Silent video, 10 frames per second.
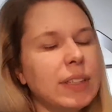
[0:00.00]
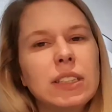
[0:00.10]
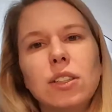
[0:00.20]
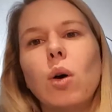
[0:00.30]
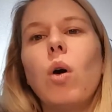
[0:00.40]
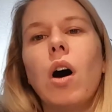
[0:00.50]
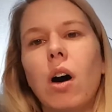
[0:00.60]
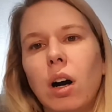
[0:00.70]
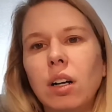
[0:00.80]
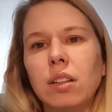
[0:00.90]
It's so
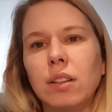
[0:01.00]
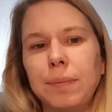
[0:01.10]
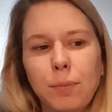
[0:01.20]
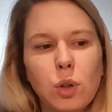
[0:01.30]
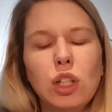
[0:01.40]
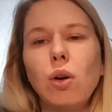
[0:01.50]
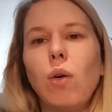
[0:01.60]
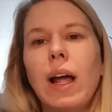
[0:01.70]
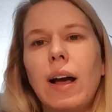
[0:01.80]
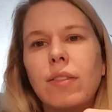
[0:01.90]
hard when you
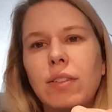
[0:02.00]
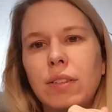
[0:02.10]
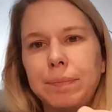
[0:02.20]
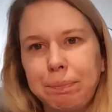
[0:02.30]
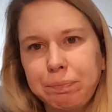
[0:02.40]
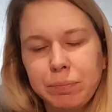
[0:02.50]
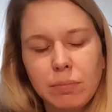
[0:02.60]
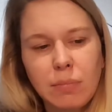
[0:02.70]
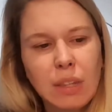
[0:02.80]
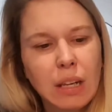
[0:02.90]
don't have
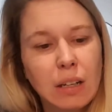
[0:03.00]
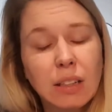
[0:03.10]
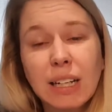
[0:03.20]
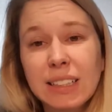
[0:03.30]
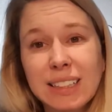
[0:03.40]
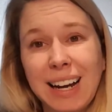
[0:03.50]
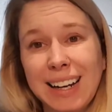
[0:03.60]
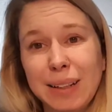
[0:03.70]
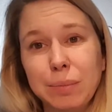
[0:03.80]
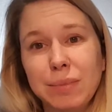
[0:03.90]
a lot of
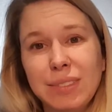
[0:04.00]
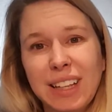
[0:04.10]
time.